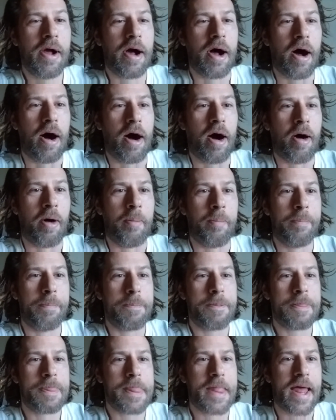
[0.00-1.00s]
Um,
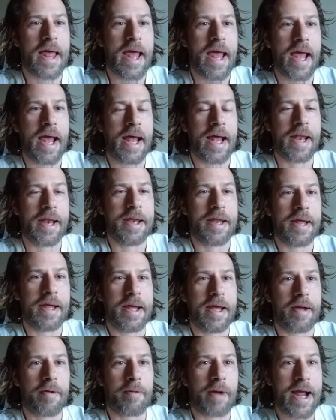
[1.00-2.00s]
and
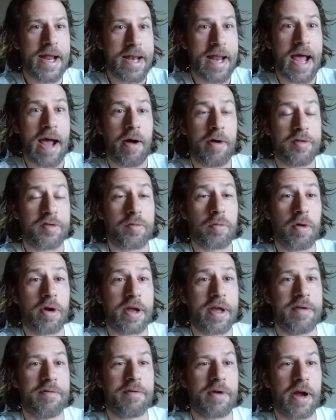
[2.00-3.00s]
right now it's
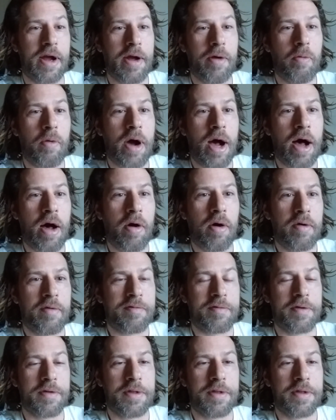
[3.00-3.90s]
working very well for